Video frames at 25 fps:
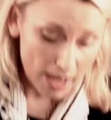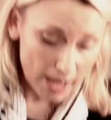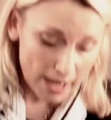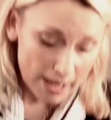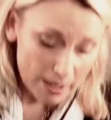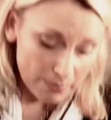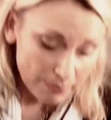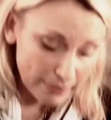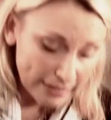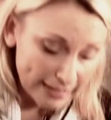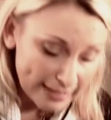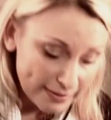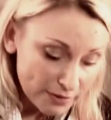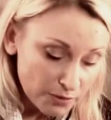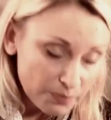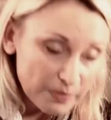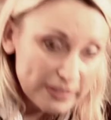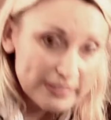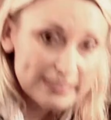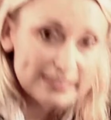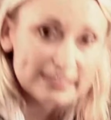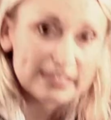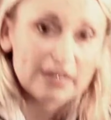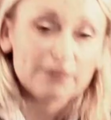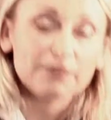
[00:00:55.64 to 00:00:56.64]
either
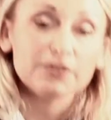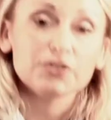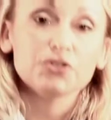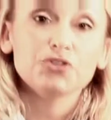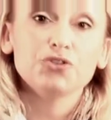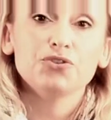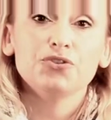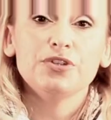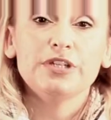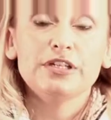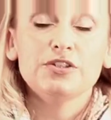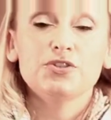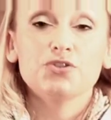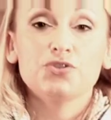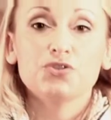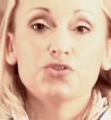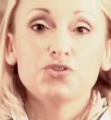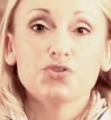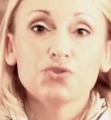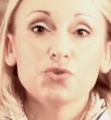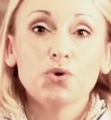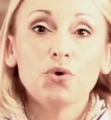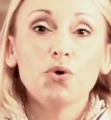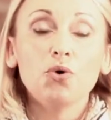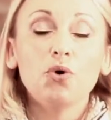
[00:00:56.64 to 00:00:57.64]
be stuff that you need to
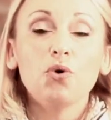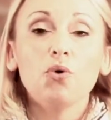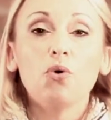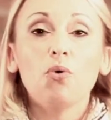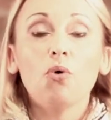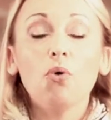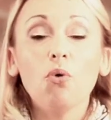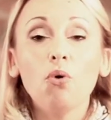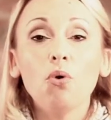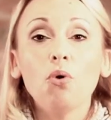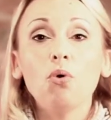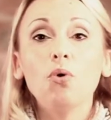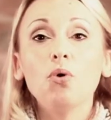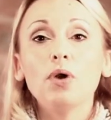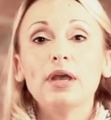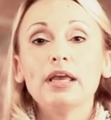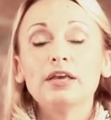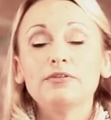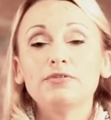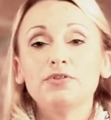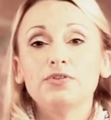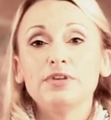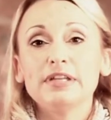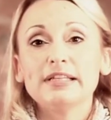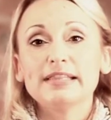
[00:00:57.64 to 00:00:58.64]
store, or
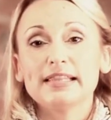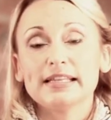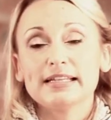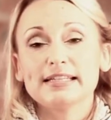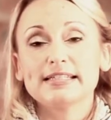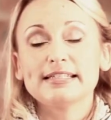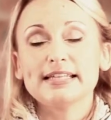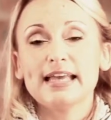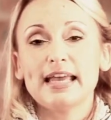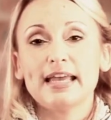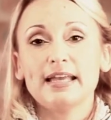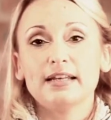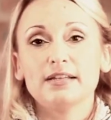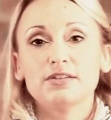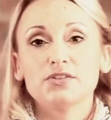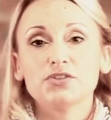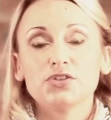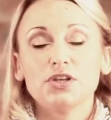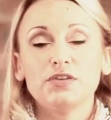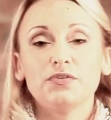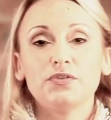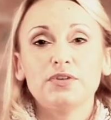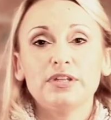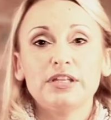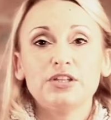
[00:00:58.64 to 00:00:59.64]
if you need things tailored.
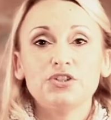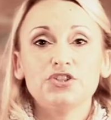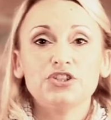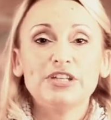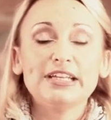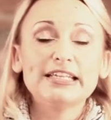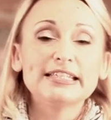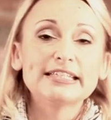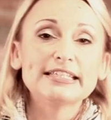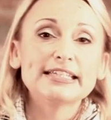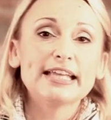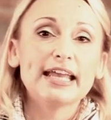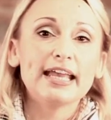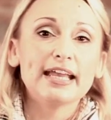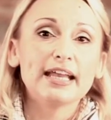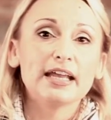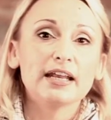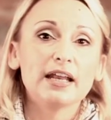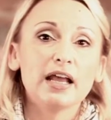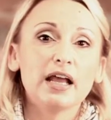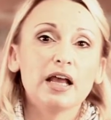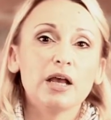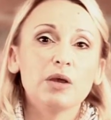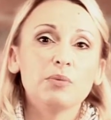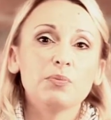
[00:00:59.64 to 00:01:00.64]
So if you need jeans
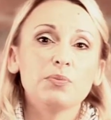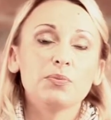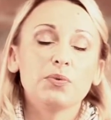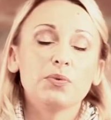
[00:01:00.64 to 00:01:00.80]
taken up,